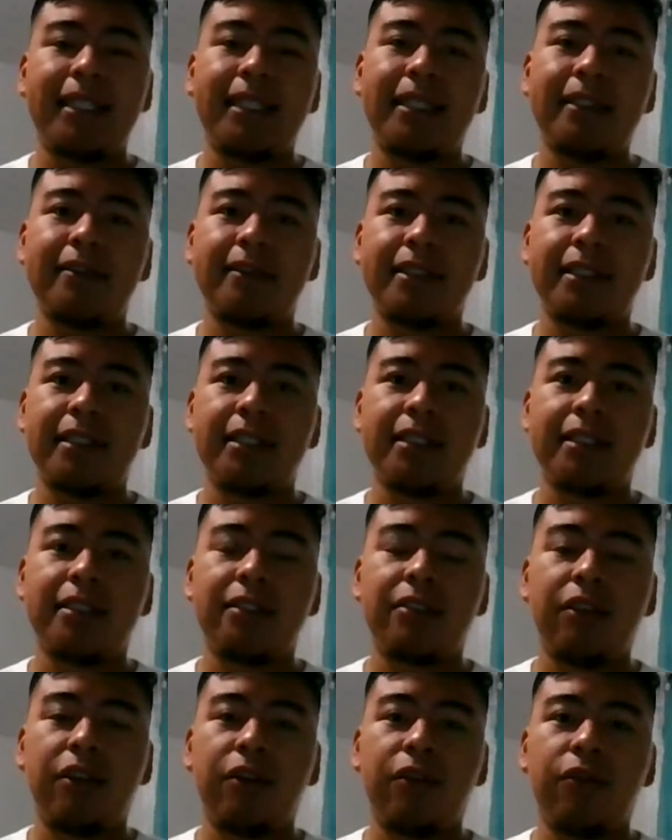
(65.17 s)
gives us
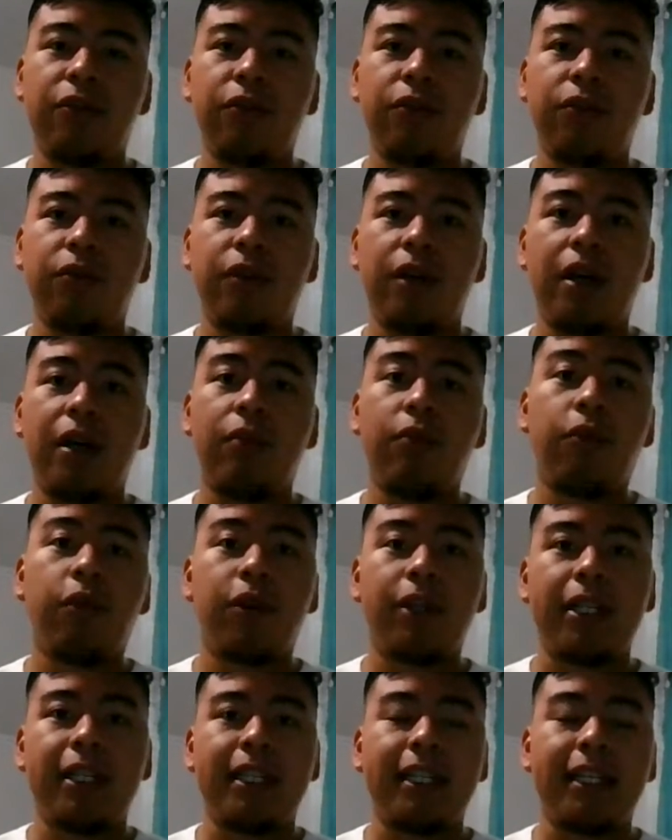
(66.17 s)
no
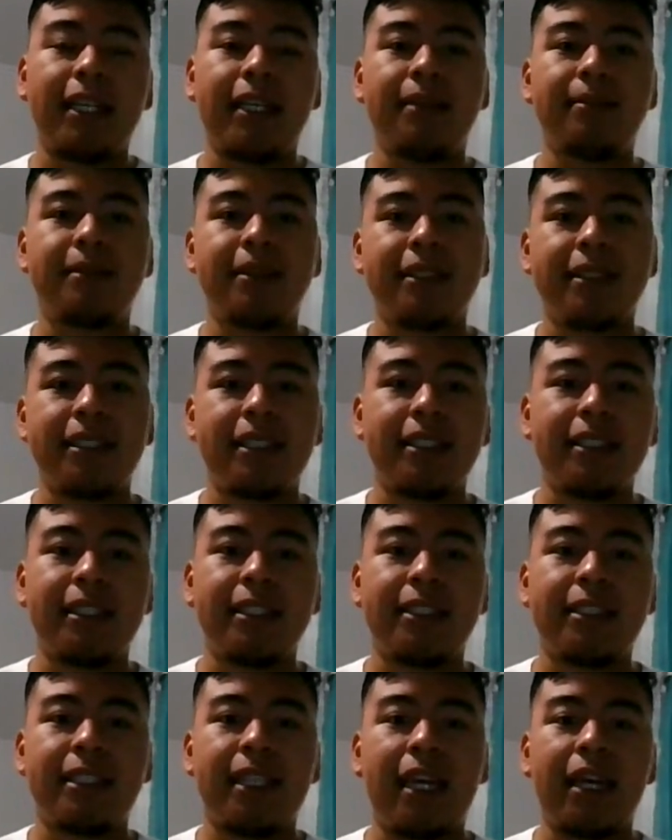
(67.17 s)
warning. It comes
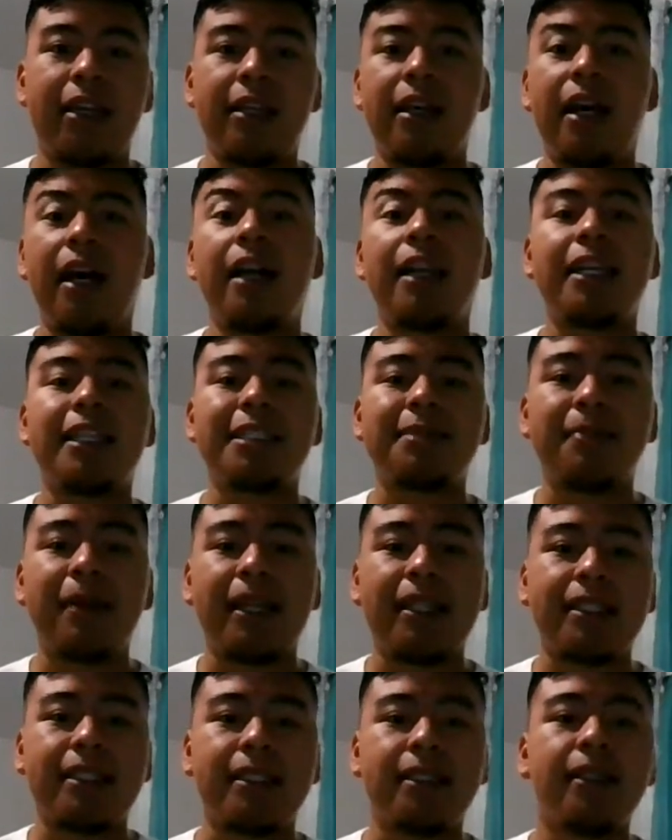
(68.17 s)
as
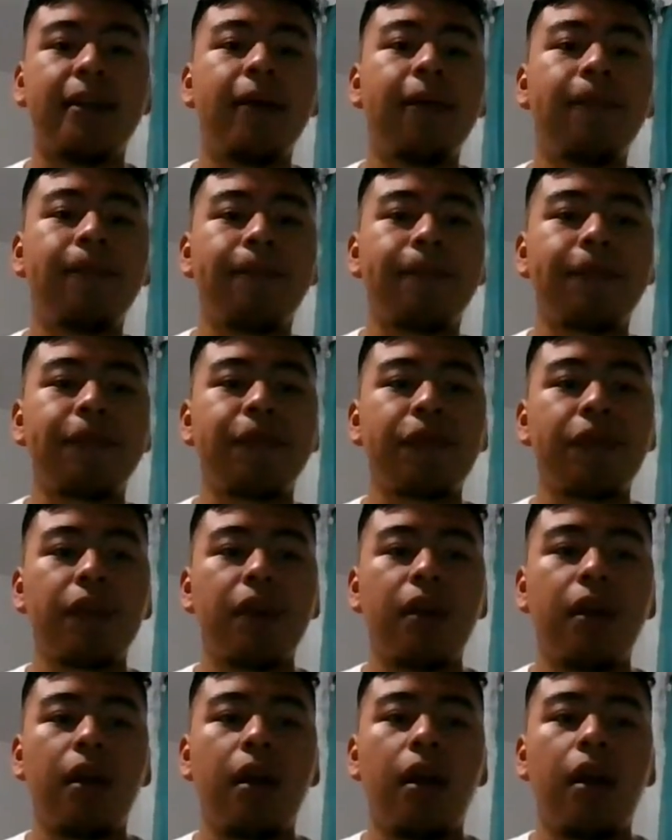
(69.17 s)
unexpected.
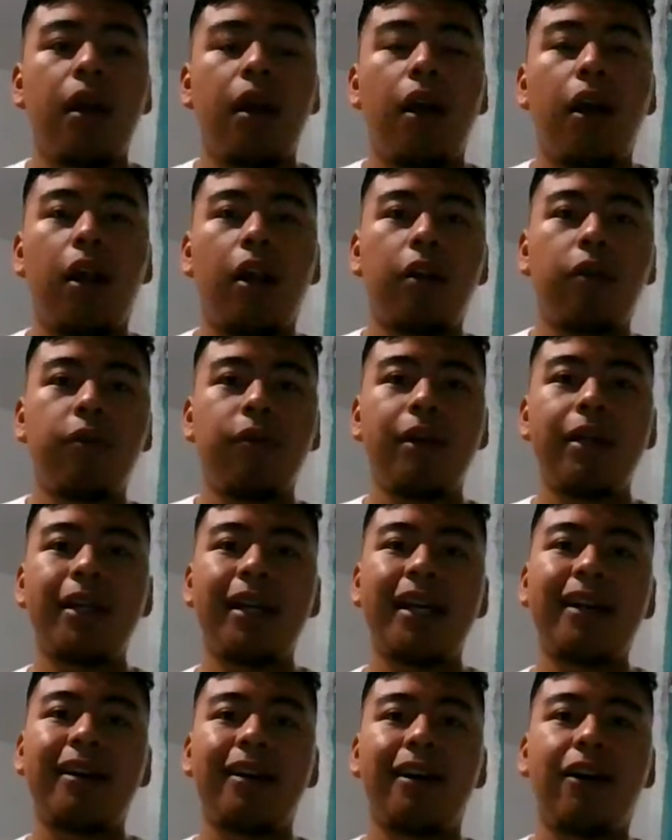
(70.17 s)
Earthquake
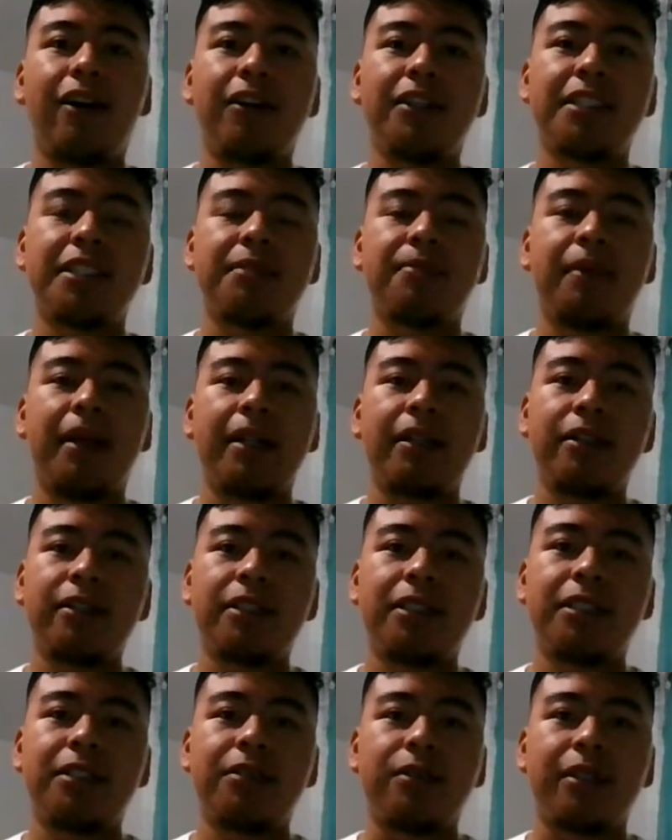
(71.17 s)
can cause minor
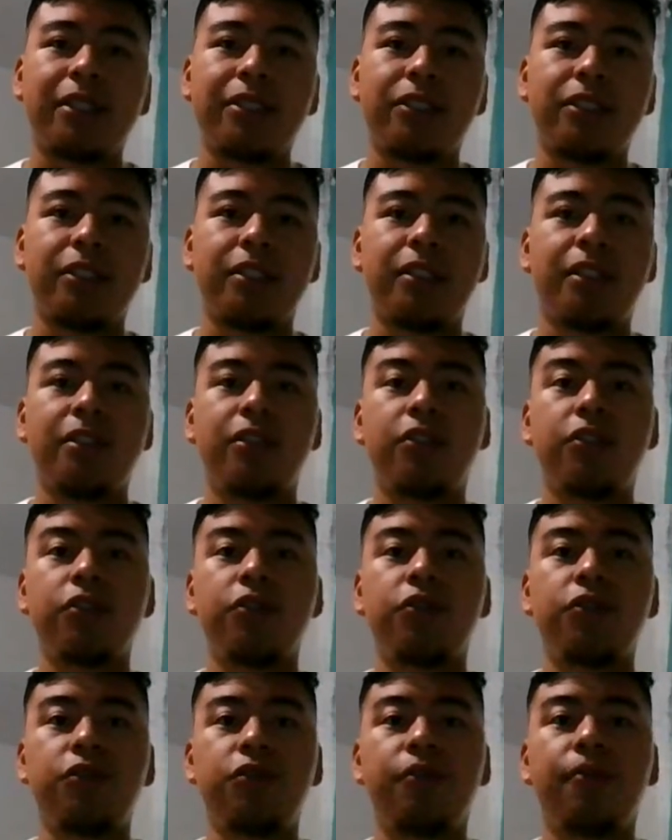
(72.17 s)
destruction
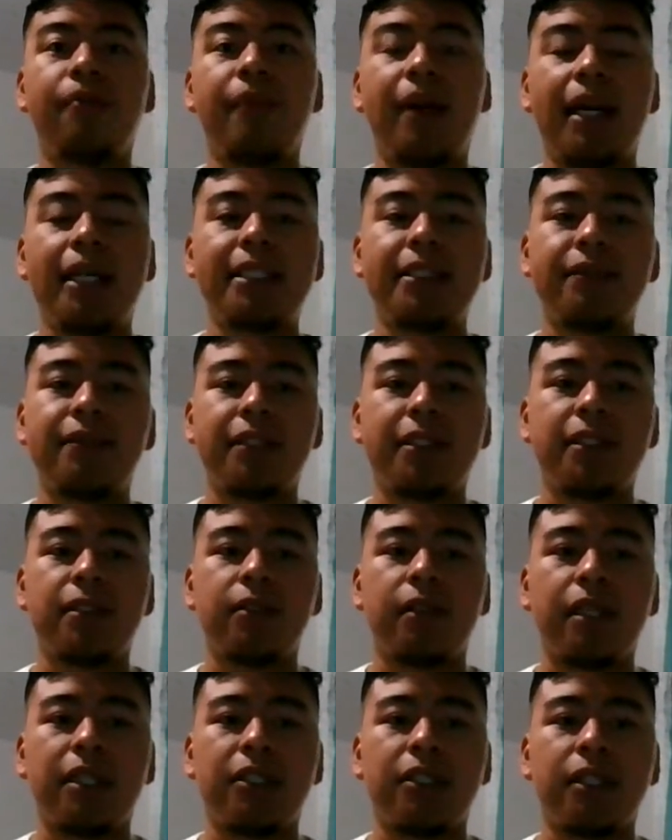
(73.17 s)
to massive
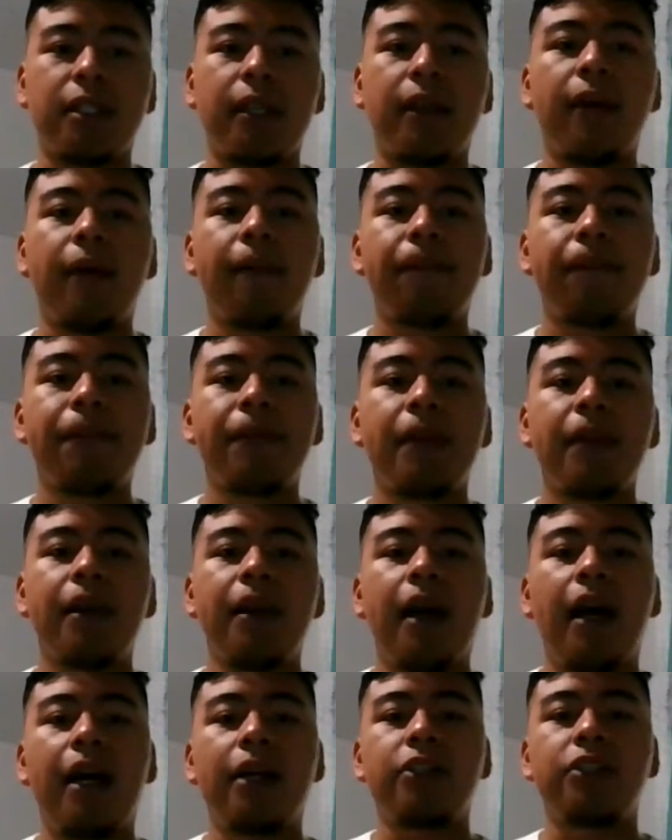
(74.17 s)
destruction
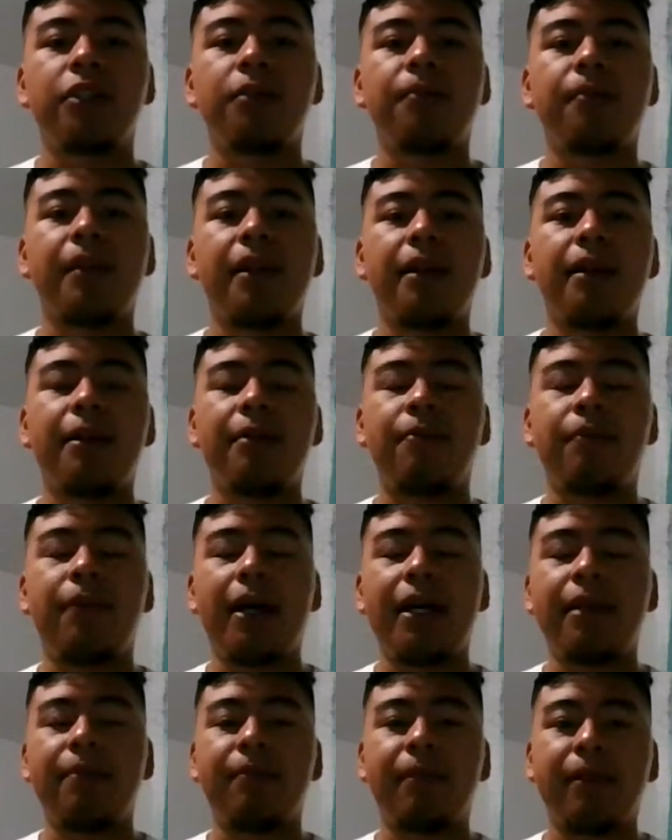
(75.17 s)
by
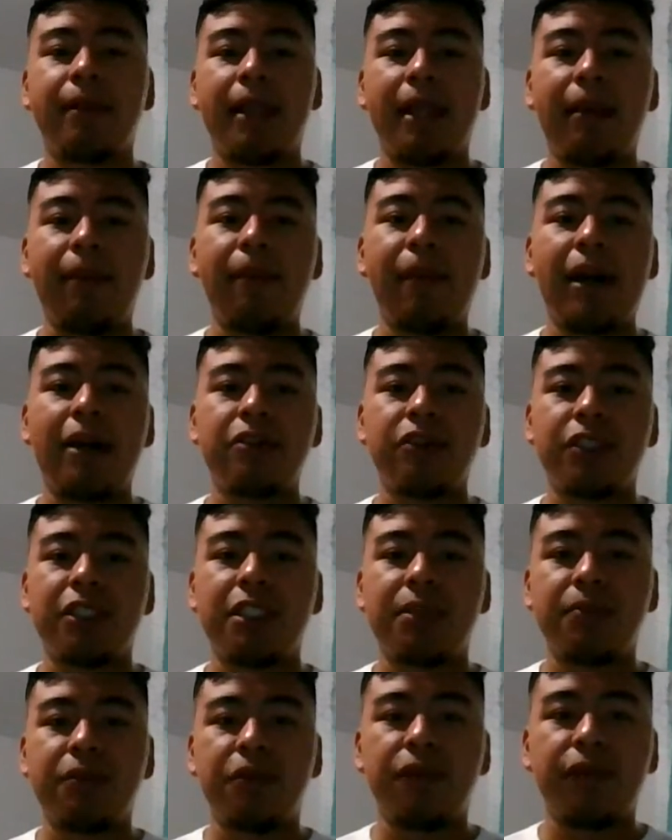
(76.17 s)
the plate
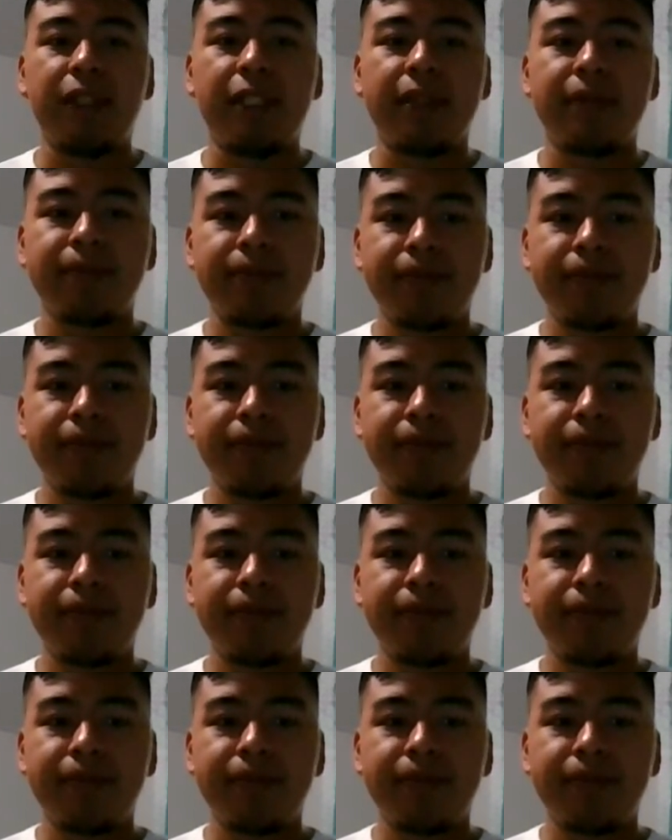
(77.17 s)
boundaries moving,